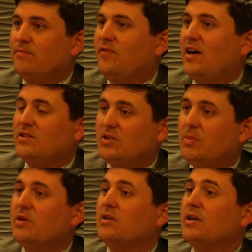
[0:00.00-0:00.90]
find
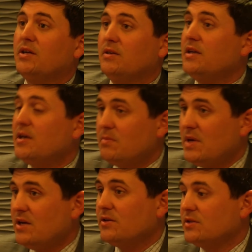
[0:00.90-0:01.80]
stability, get
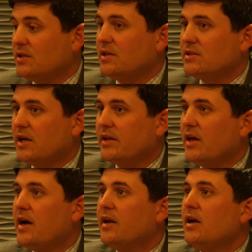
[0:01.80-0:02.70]
meals, things like
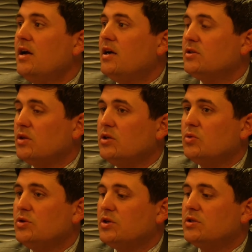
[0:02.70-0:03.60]
that. And so this
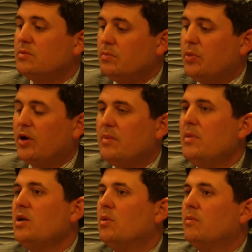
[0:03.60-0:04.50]
would just put a
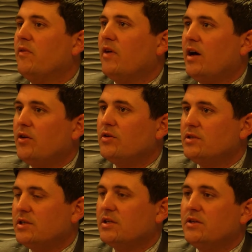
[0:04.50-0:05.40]
minimum of
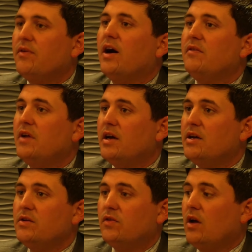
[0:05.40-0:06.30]
165
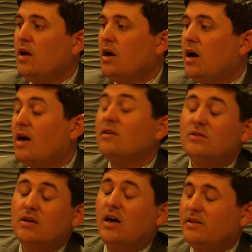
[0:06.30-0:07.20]
days,
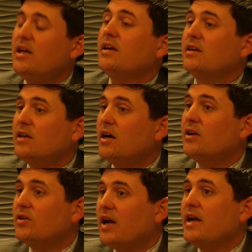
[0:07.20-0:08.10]
technically
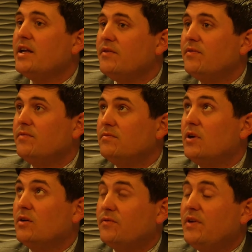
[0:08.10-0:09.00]

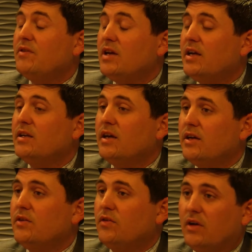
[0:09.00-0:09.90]
158
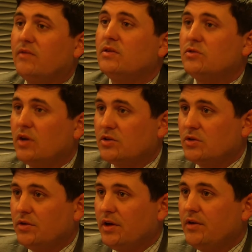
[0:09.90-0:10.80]
days of
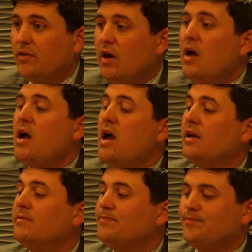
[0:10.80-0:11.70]
instructional days.
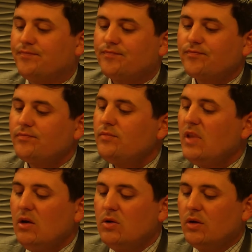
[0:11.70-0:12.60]
And
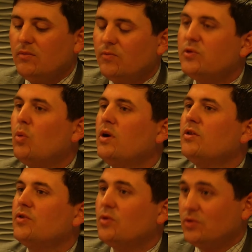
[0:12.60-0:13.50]
so one of
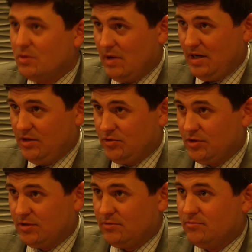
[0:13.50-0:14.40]
the schools in my
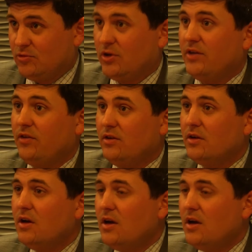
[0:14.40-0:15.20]
district, Crescent,